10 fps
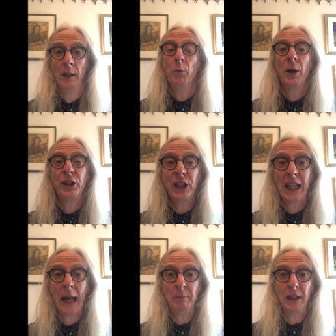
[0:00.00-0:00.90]
when she
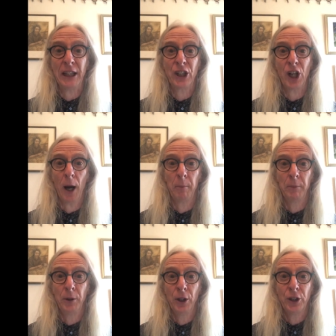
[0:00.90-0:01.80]
came to dish
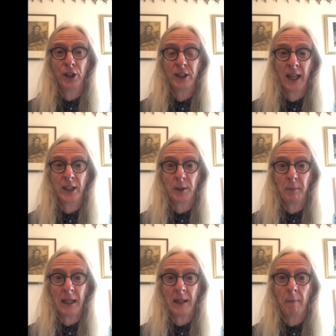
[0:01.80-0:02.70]
up, she said to
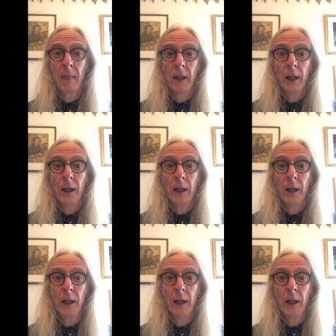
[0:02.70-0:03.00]
me,